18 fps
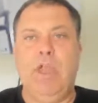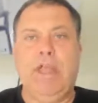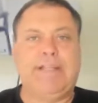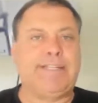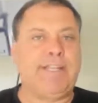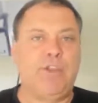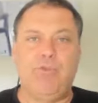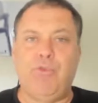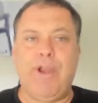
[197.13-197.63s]

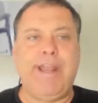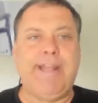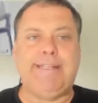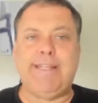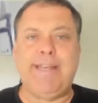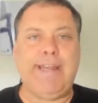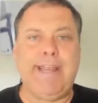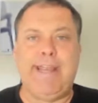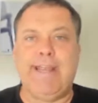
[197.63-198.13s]
So the
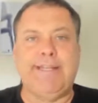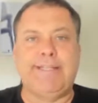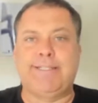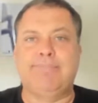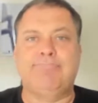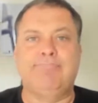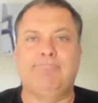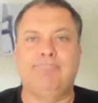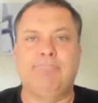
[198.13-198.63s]
reason
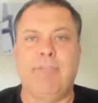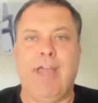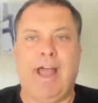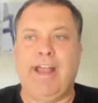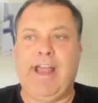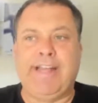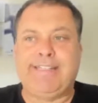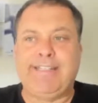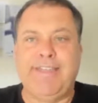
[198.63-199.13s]
is
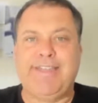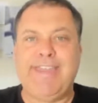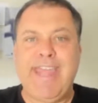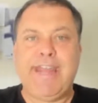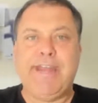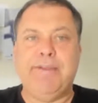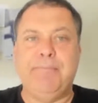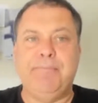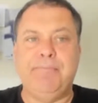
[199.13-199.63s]
it's a
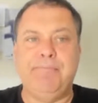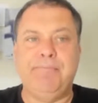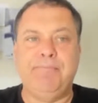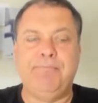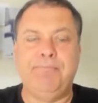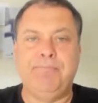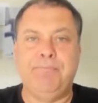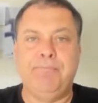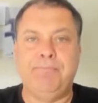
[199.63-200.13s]
thing.
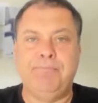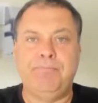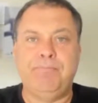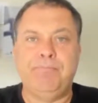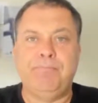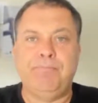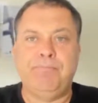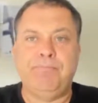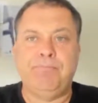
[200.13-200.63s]

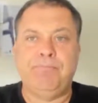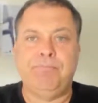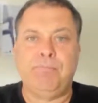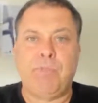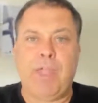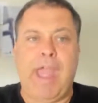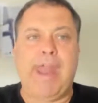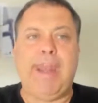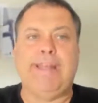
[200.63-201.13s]

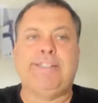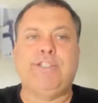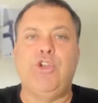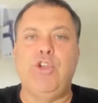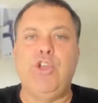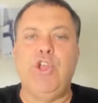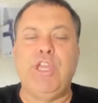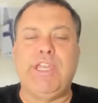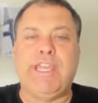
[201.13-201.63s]
And until
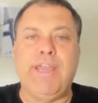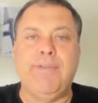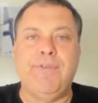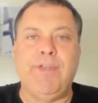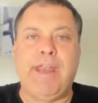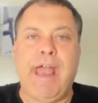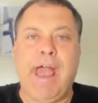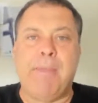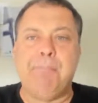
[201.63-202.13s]
you give
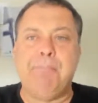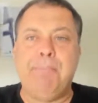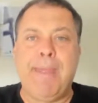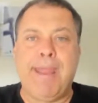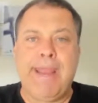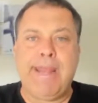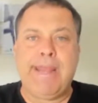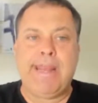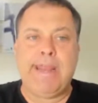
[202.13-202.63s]
it a
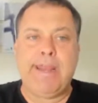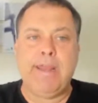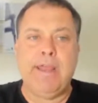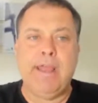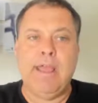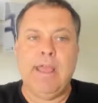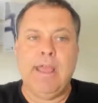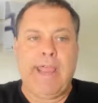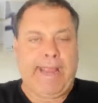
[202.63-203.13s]
meaning,
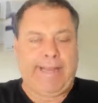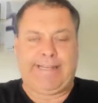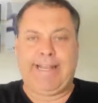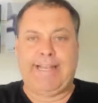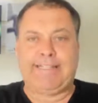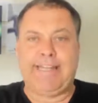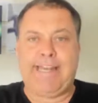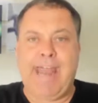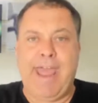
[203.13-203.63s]
it
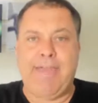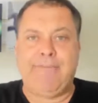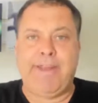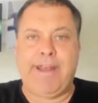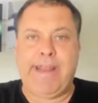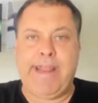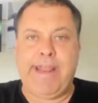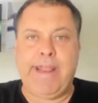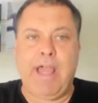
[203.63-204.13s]
doesn't have
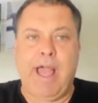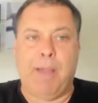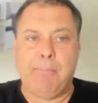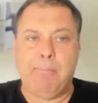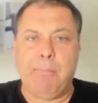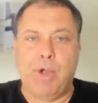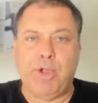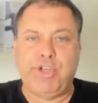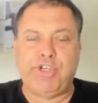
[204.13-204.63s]
any
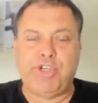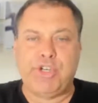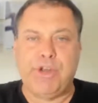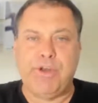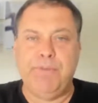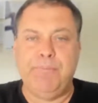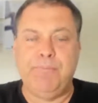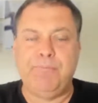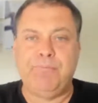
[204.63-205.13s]

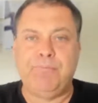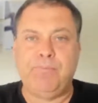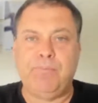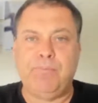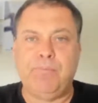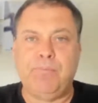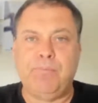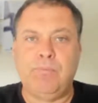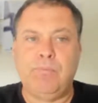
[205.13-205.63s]
emotion.
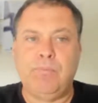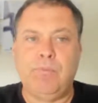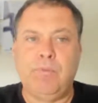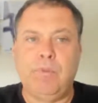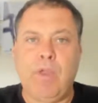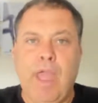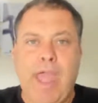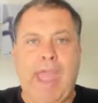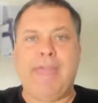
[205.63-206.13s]

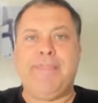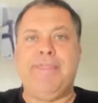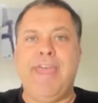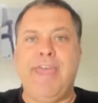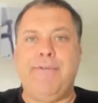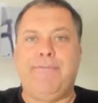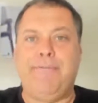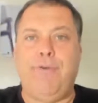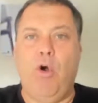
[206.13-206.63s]
And
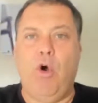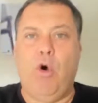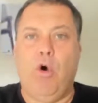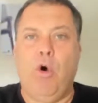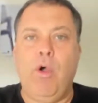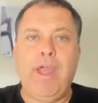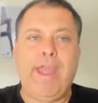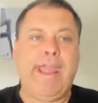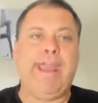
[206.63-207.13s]

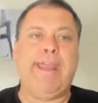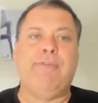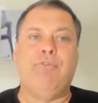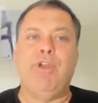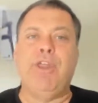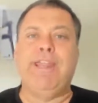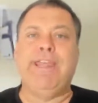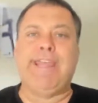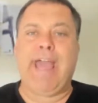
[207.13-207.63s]
therefore, it
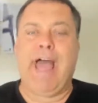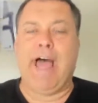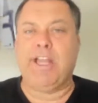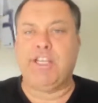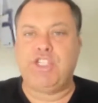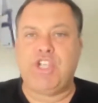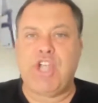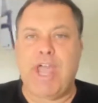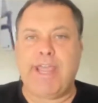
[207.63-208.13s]
really can't
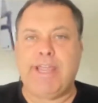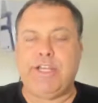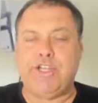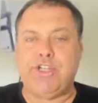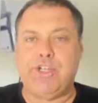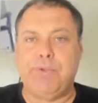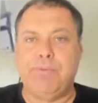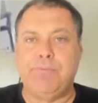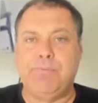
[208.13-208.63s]
change.